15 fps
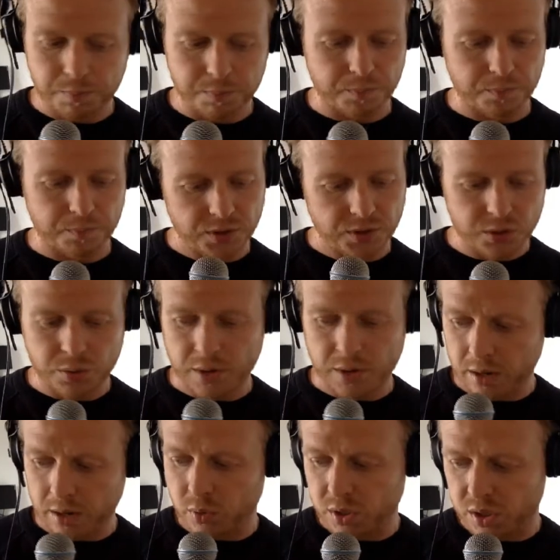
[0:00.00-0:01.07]
the
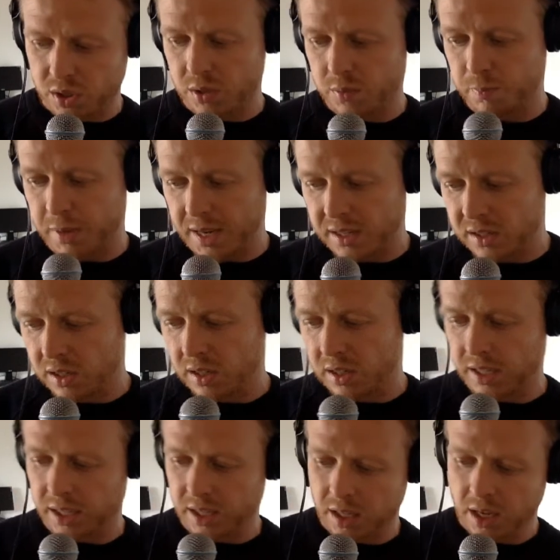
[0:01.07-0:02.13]
track, which
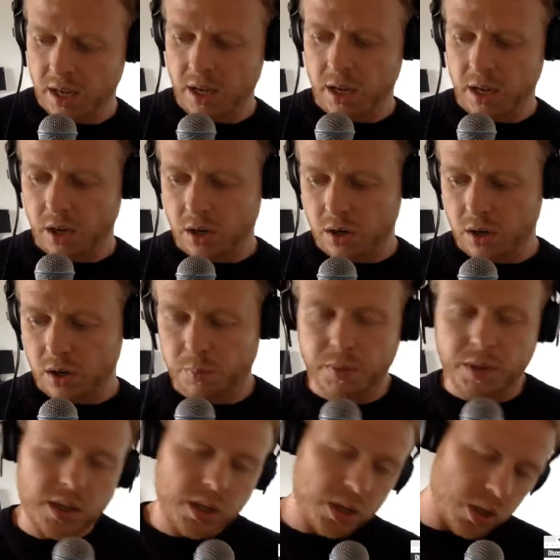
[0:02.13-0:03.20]
basically could
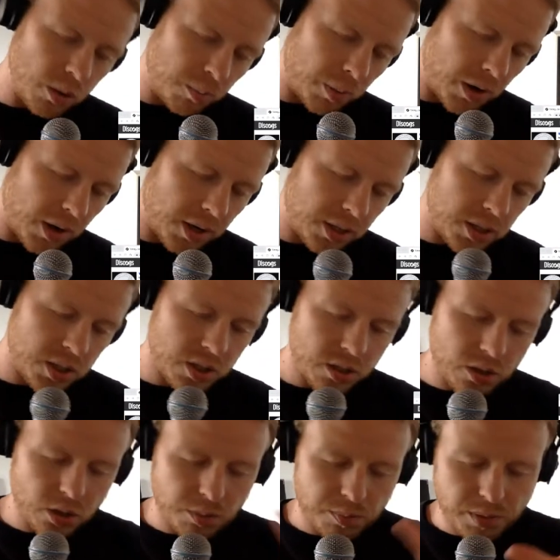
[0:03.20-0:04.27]
be 2 parts,
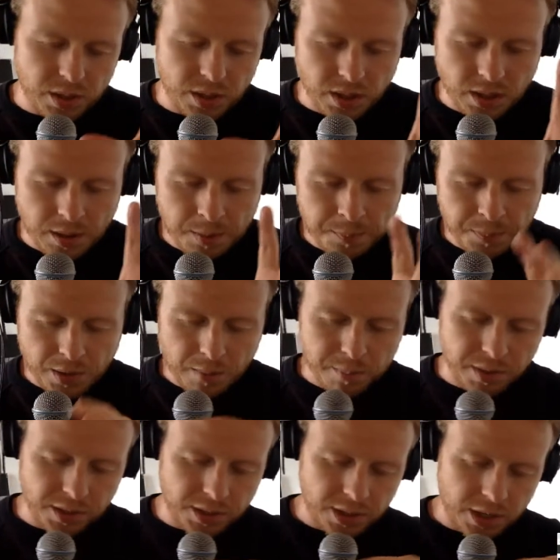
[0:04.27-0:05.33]
could be
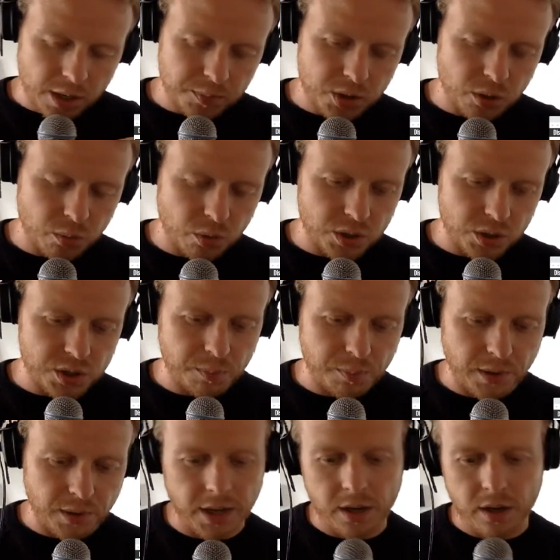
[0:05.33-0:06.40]
building up towards a
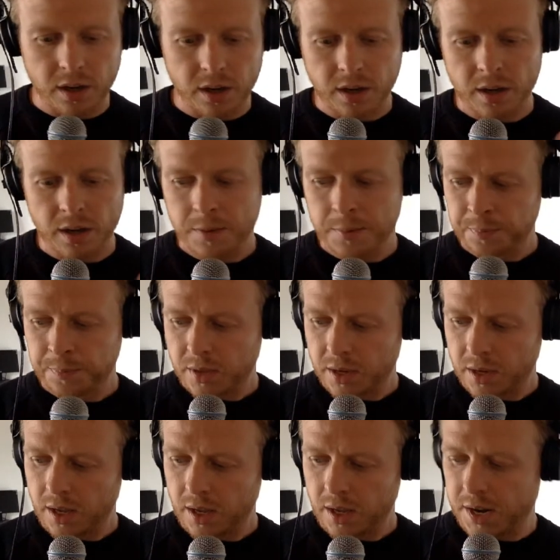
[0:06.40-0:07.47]
break
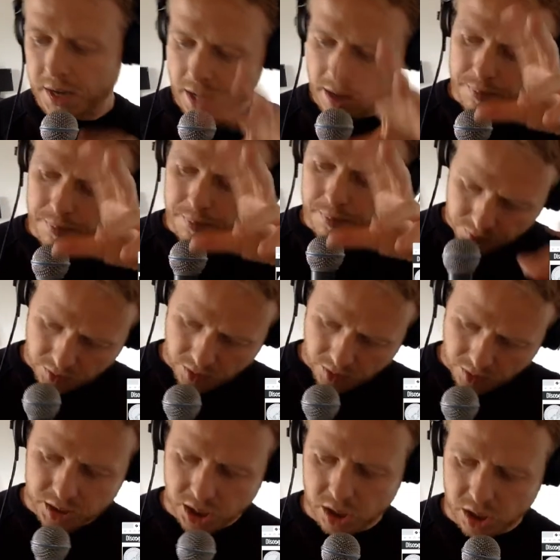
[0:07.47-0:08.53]
and then
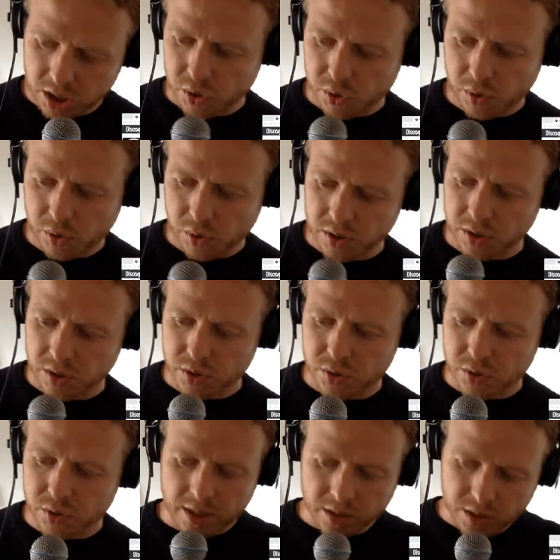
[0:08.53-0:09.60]
deconstructing the
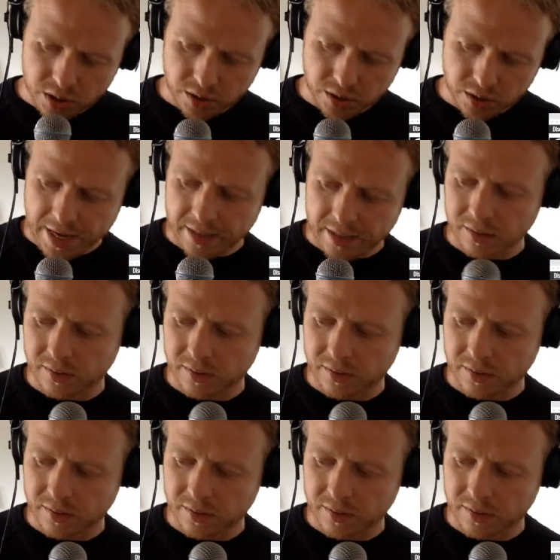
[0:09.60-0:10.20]
track till the end,